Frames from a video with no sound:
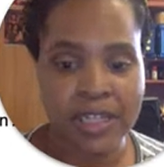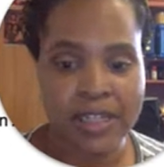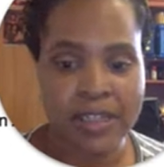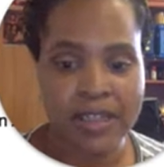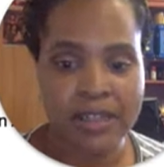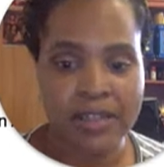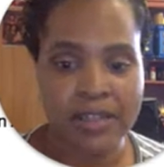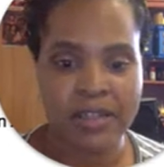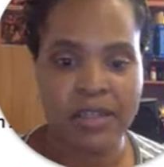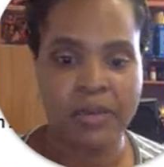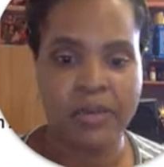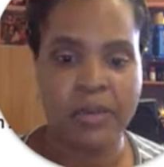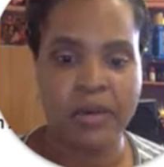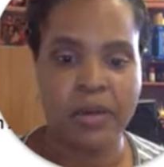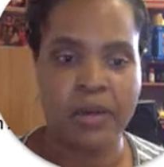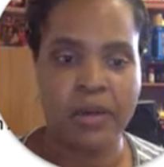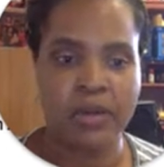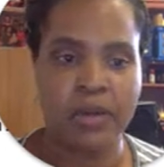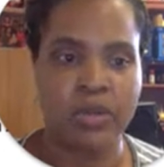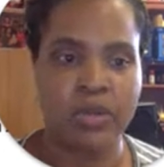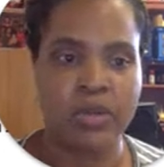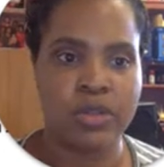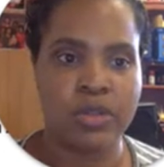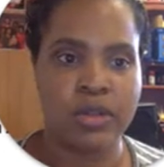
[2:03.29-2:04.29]

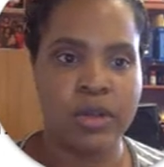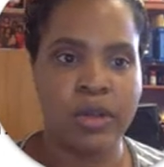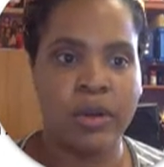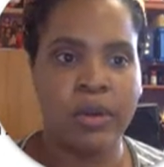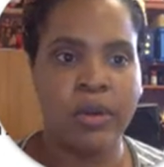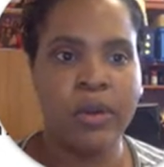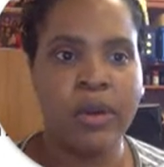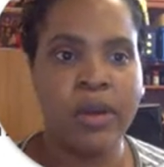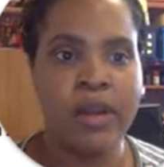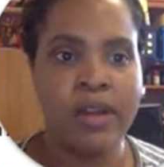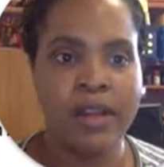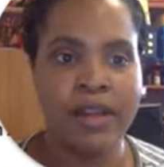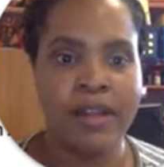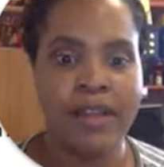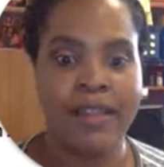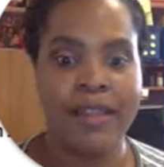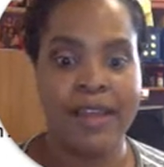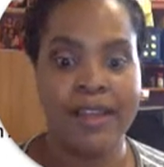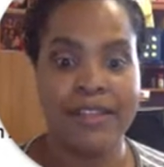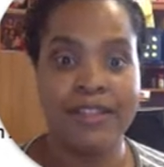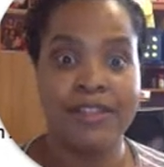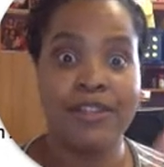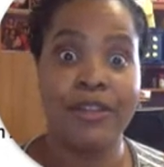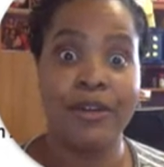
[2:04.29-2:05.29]
zeros. So
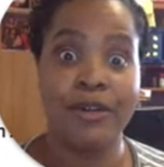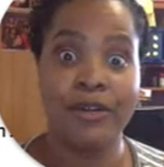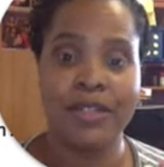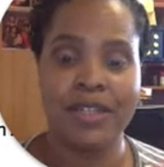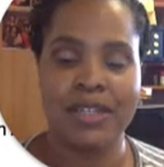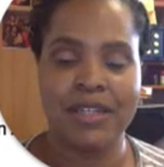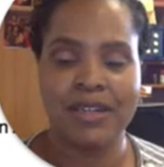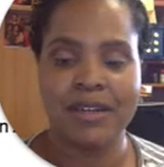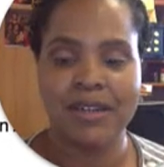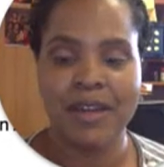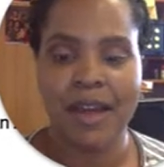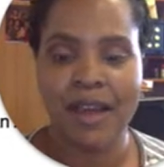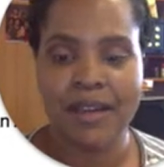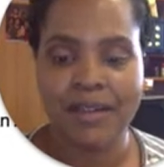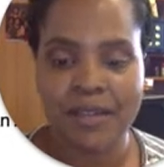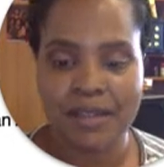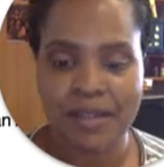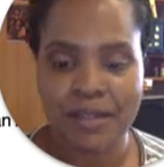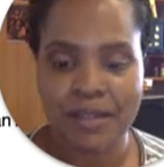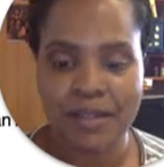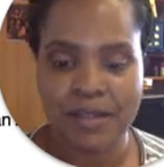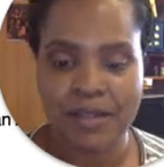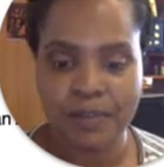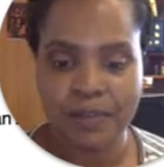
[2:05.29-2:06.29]
that's 13
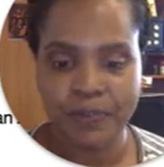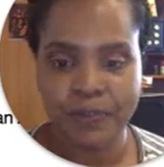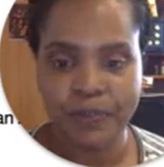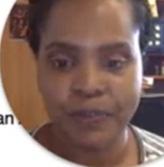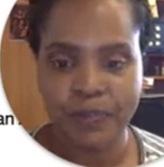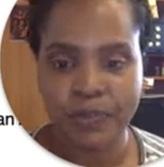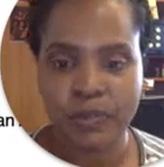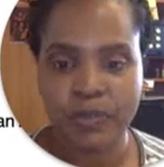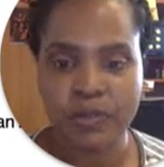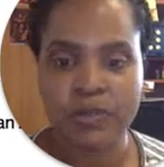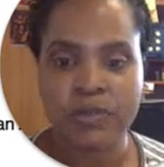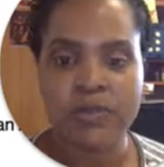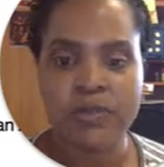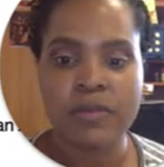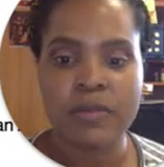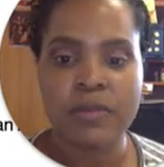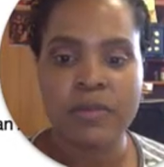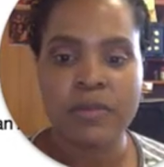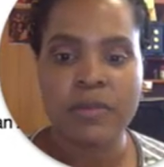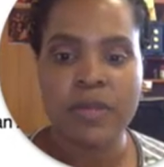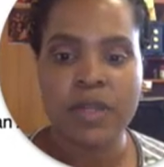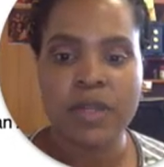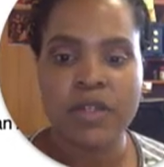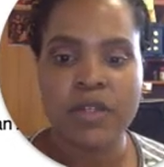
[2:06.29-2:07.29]
dots.
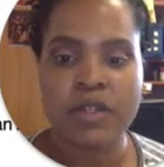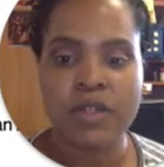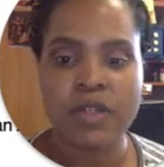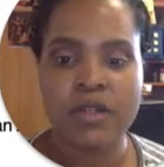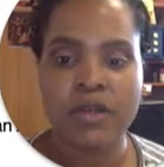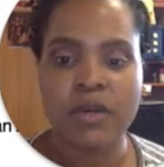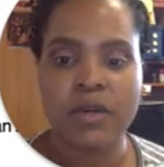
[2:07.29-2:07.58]
So